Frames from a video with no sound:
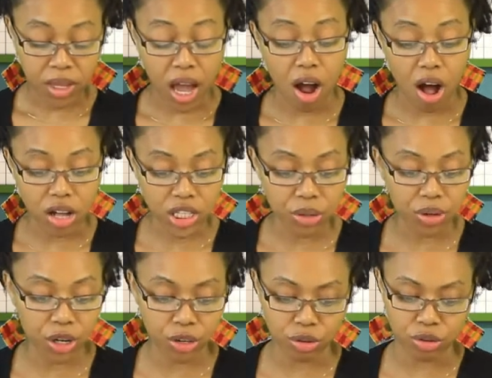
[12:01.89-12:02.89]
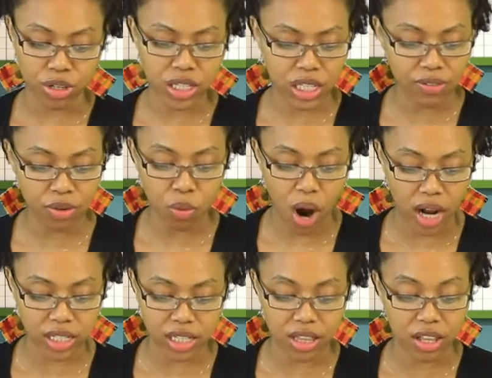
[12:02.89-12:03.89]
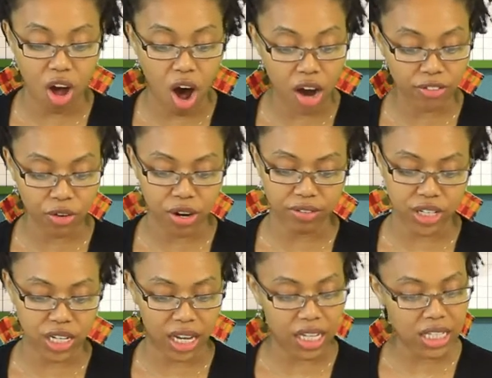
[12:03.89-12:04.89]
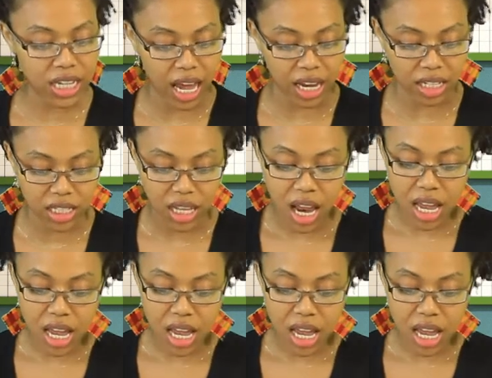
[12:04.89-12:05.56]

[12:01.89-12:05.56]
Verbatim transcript: I also include Stephen Watson, the author of today's text,